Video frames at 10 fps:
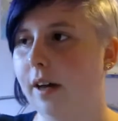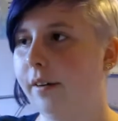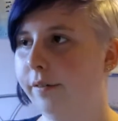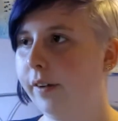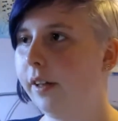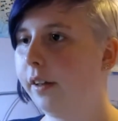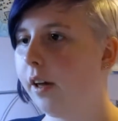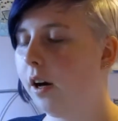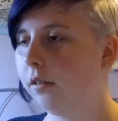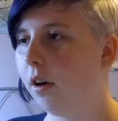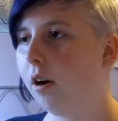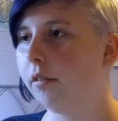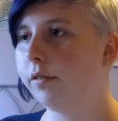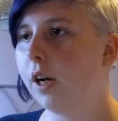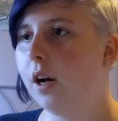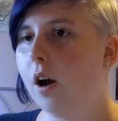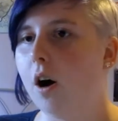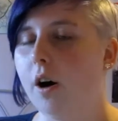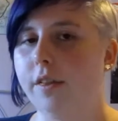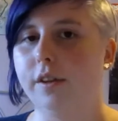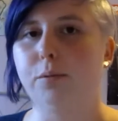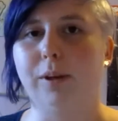I feel that a lot of authors